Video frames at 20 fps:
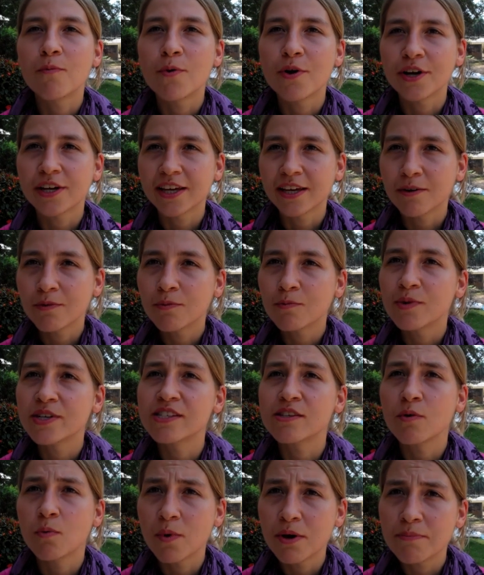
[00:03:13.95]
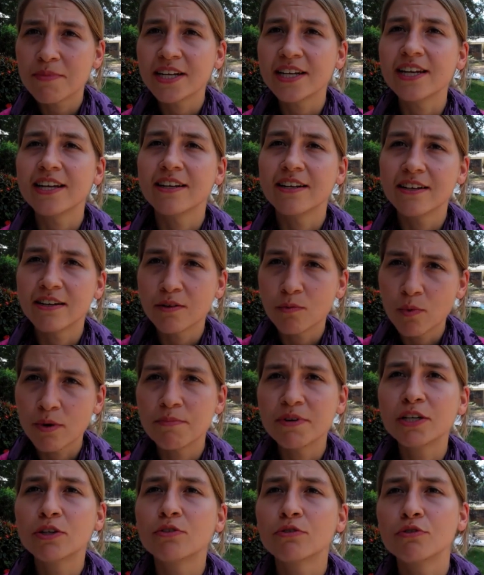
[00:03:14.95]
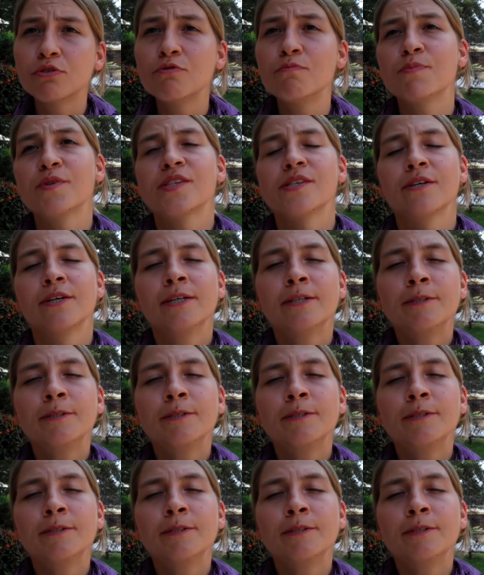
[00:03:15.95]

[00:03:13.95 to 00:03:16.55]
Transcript: working with the women in the women groups.